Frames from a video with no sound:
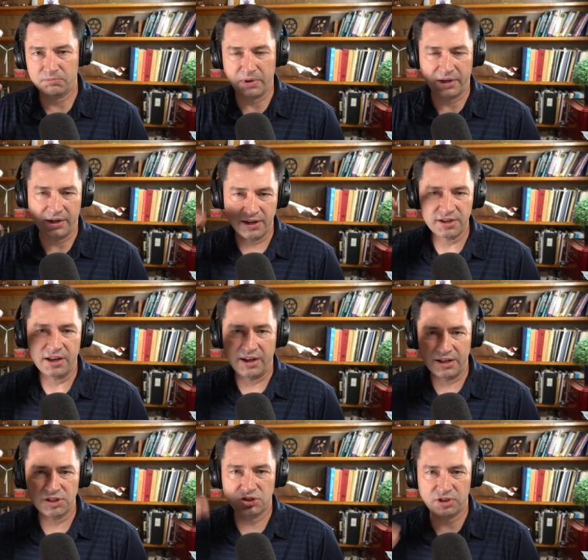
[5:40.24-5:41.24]
But it is
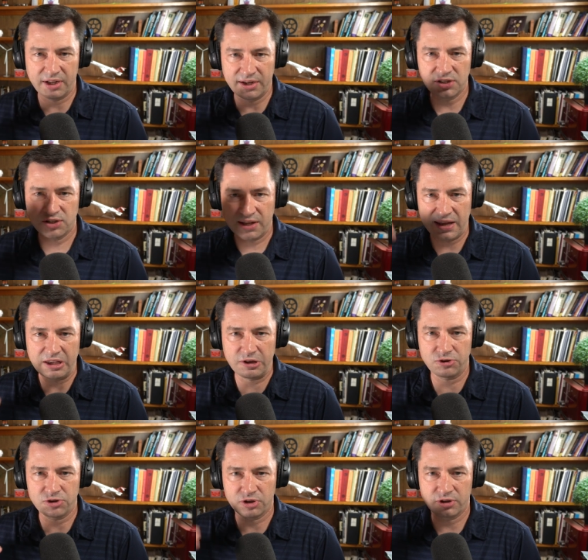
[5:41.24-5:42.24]
it is it is
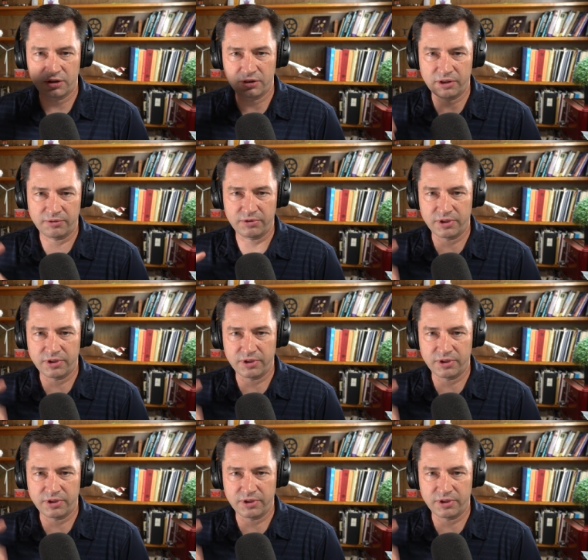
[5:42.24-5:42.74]
KU, so the, the,